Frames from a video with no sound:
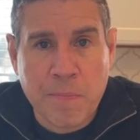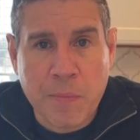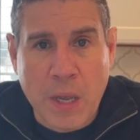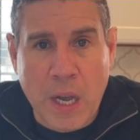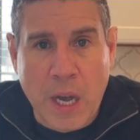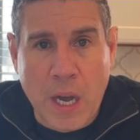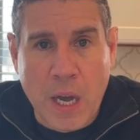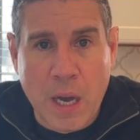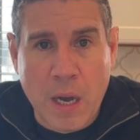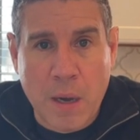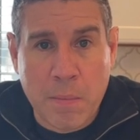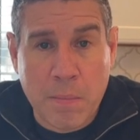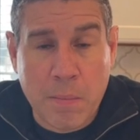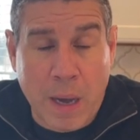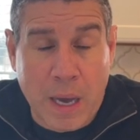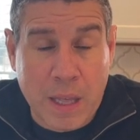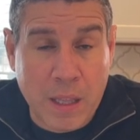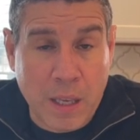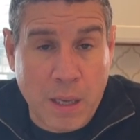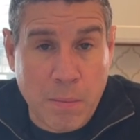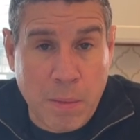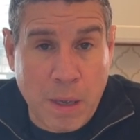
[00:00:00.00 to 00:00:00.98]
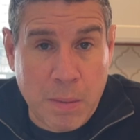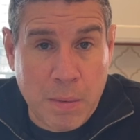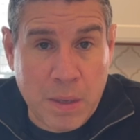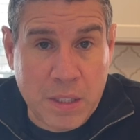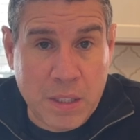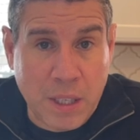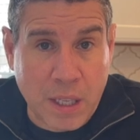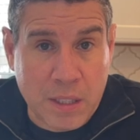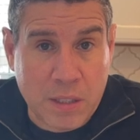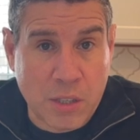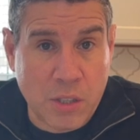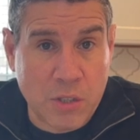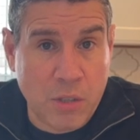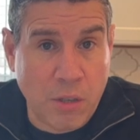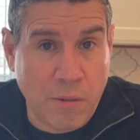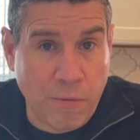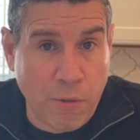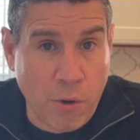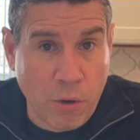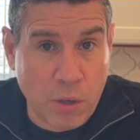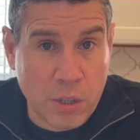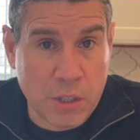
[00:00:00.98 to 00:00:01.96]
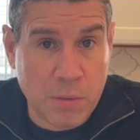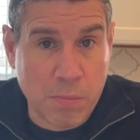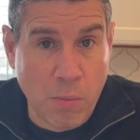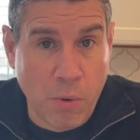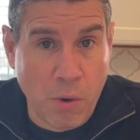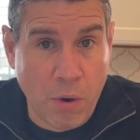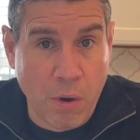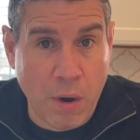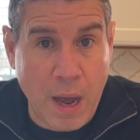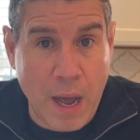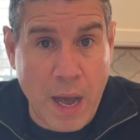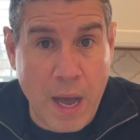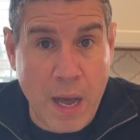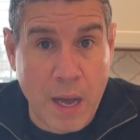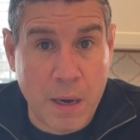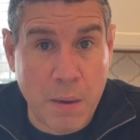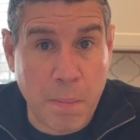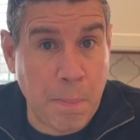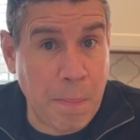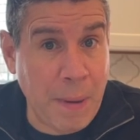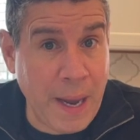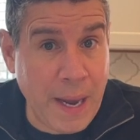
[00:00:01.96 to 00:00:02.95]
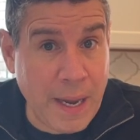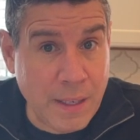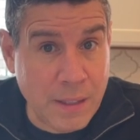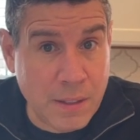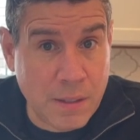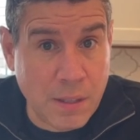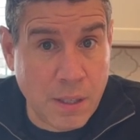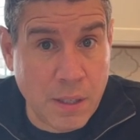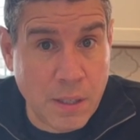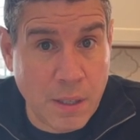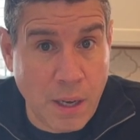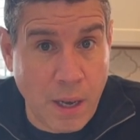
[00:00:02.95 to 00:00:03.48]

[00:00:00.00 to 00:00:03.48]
I think maybe Tesla should focus more on paint,